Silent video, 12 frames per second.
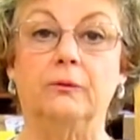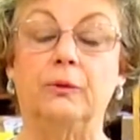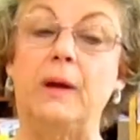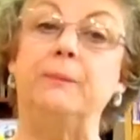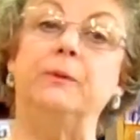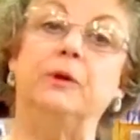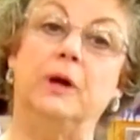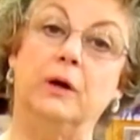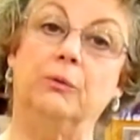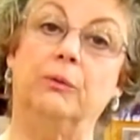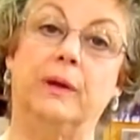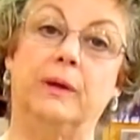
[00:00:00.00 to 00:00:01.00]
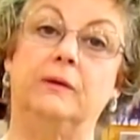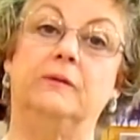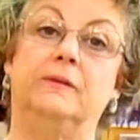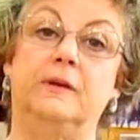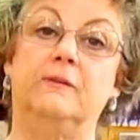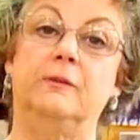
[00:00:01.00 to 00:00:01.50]
Wrap your tongue around it and
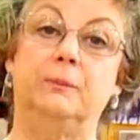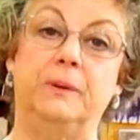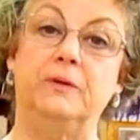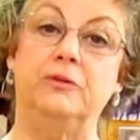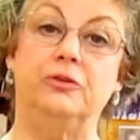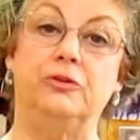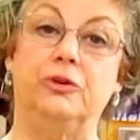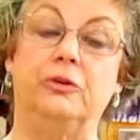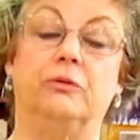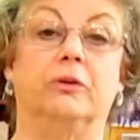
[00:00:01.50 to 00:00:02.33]
see if it pinches you,